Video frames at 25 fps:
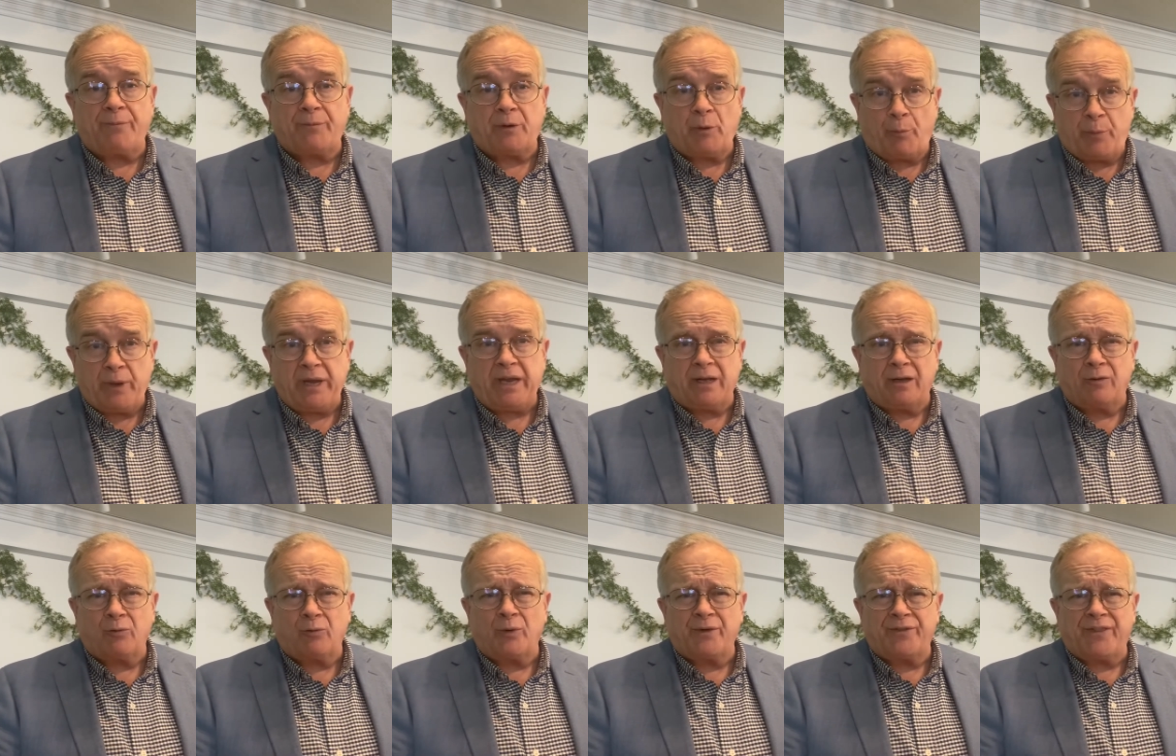to be
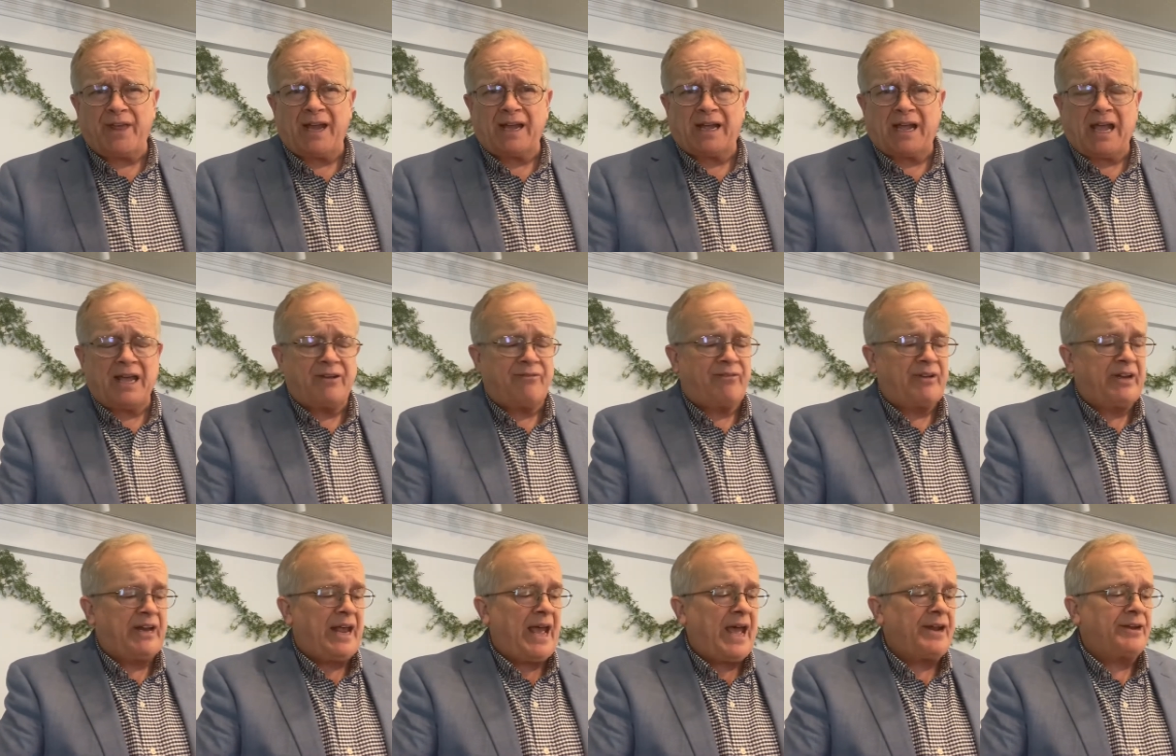in with that kind of
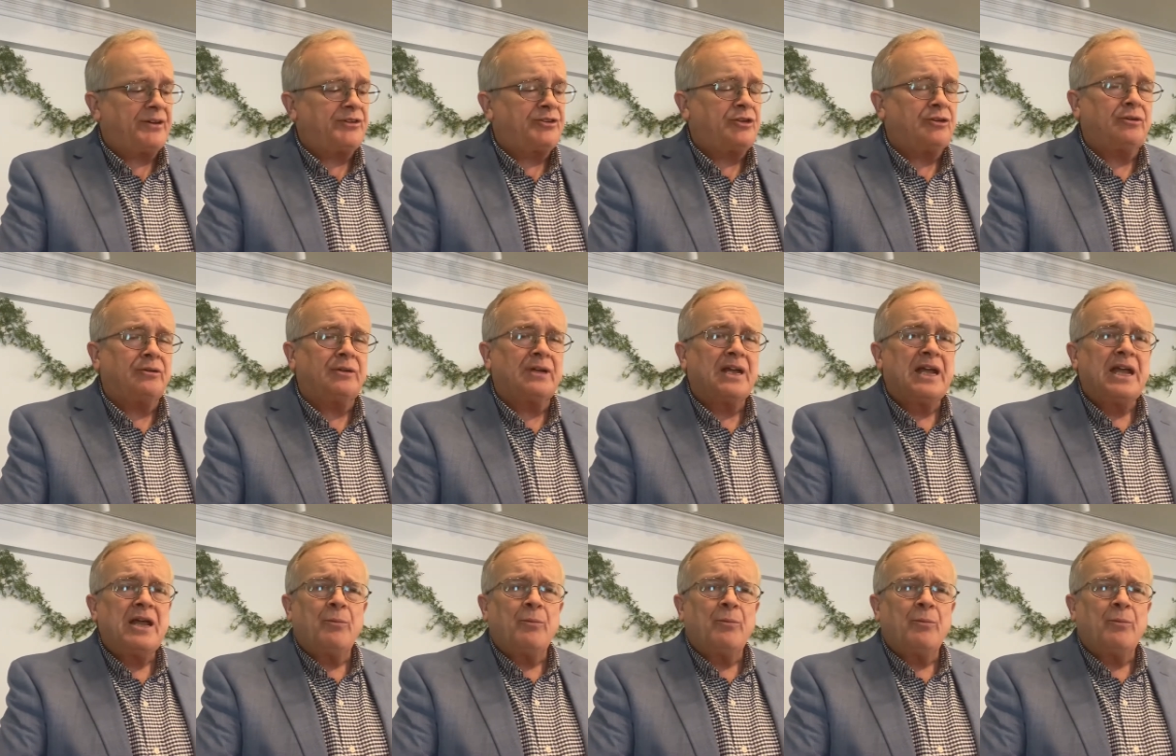an attitude.